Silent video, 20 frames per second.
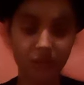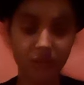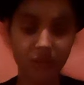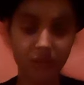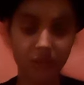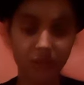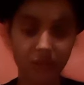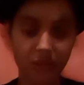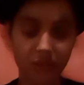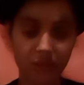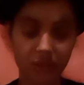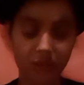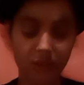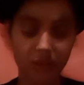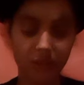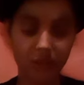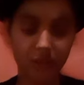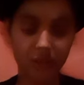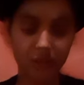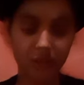
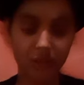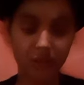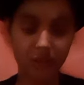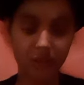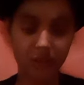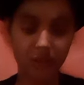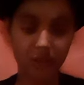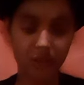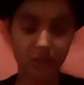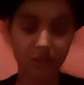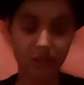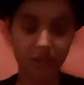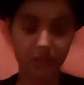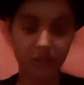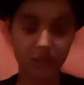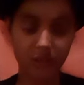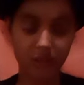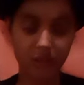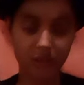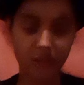
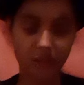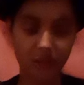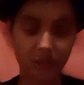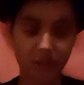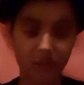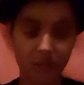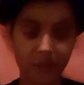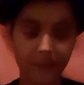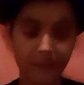Nothing is said.